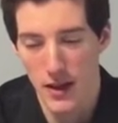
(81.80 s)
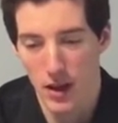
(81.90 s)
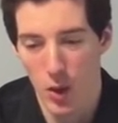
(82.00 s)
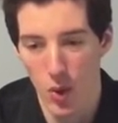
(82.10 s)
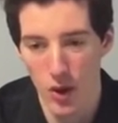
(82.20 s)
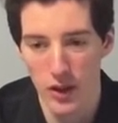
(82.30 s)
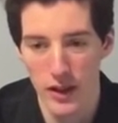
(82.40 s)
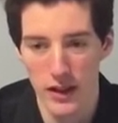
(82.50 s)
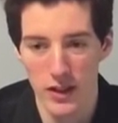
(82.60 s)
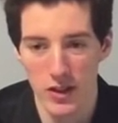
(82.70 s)
Corn
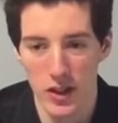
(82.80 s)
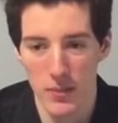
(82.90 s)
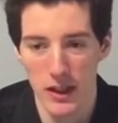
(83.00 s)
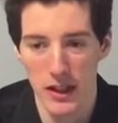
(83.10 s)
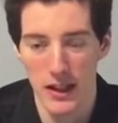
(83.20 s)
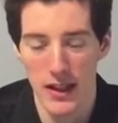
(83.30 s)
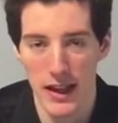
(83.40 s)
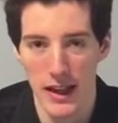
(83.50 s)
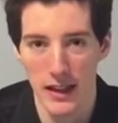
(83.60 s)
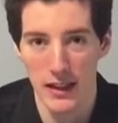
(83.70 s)
is something
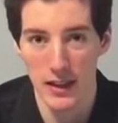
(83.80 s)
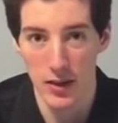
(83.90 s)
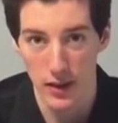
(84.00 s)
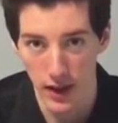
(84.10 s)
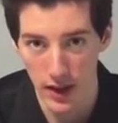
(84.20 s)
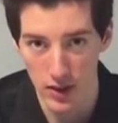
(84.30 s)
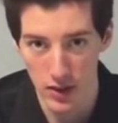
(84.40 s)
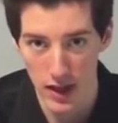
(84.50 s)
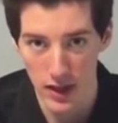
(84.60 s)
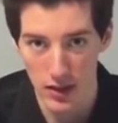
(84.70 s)
that in the United
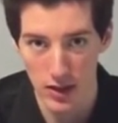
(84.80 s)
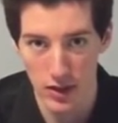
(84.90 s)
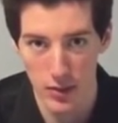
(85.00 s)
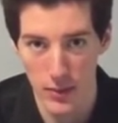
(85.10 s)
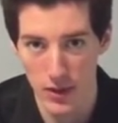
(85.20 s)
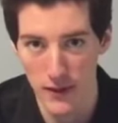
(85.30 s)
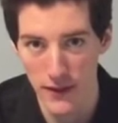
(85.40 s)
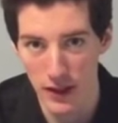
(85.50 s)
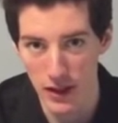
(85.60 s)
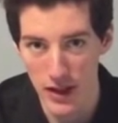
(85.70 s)
States
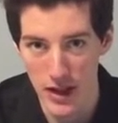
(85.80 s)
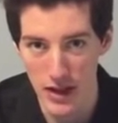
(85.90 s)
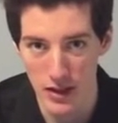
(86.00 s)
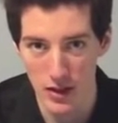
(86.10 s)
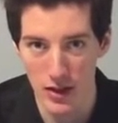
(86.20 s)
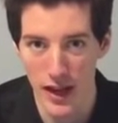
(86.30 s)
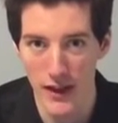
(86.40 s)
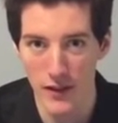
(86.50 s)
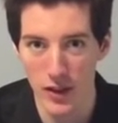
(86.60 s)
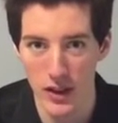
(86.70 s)
specifically is
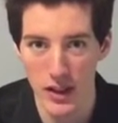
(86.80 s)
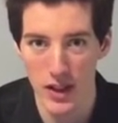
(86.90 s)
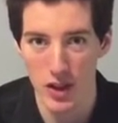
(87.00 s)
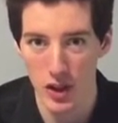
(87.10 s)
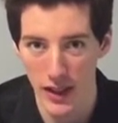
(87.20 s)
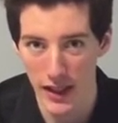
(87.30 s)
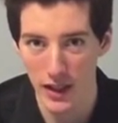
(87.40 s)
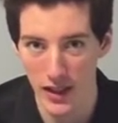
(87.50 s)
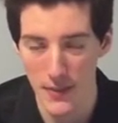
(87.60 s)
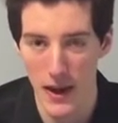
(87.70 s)
heavily
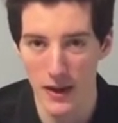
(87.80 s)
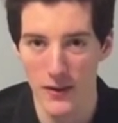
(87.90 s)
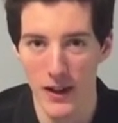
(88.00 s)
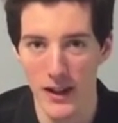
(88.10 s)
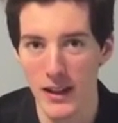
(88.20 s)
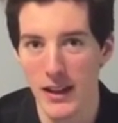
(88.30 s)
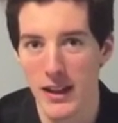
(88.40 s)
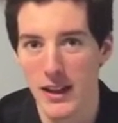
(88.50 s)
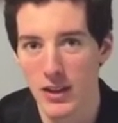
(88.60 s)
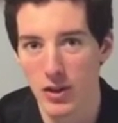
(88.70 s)
genetically modified.
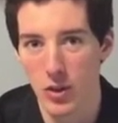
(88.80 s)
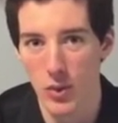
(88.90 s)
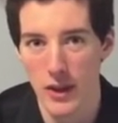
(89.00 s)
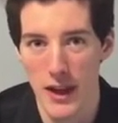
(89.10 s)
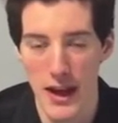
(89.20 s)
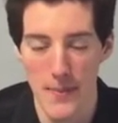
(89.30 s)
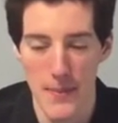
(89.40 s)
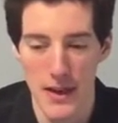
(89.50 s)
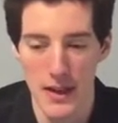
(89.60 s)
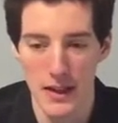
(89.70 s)
So what that
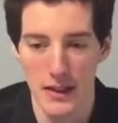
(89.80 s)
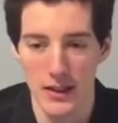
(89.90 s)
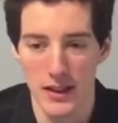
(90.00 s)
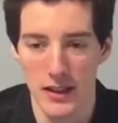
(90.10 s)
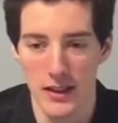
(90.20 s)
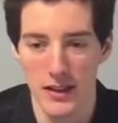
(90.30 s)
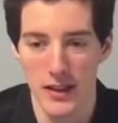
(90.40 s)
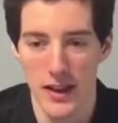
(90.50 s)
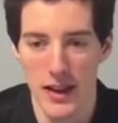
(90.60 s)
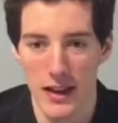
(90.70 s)
means is
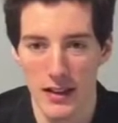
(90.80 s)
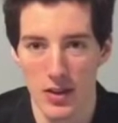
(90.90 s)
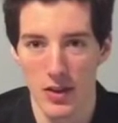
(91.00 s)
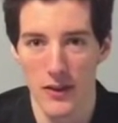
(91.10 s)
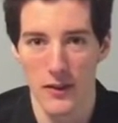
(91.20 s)
that